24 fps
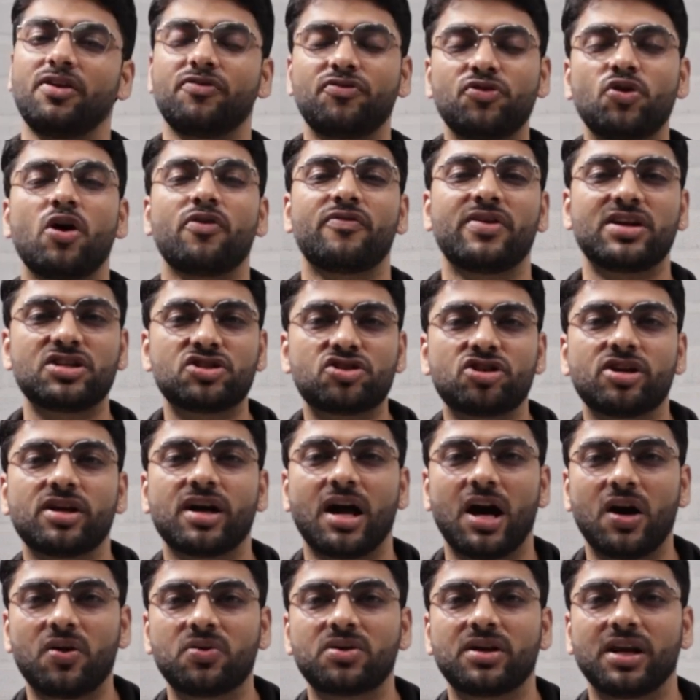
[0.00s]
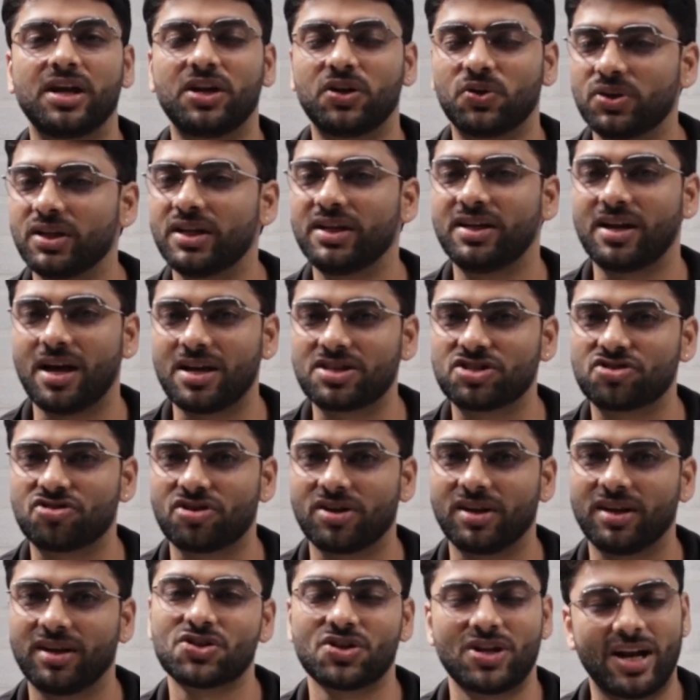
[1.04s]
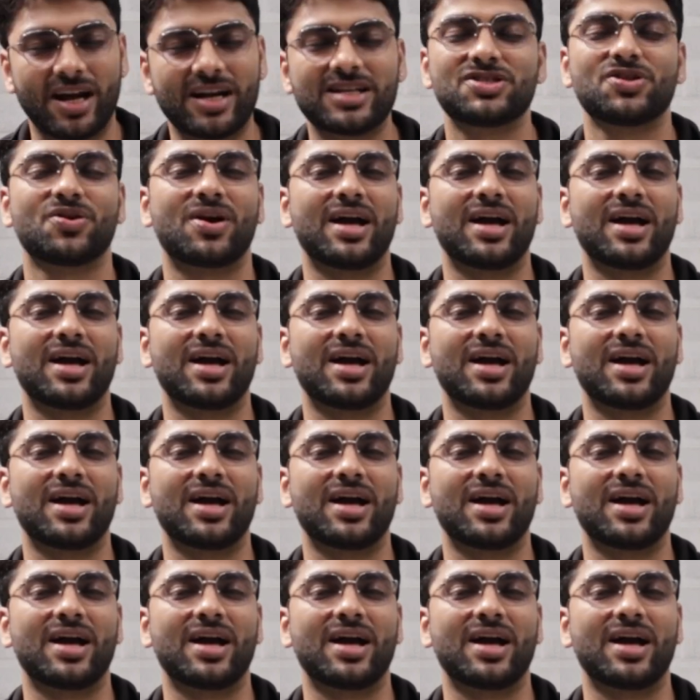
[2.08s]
if you are venturing out into the industry? So let us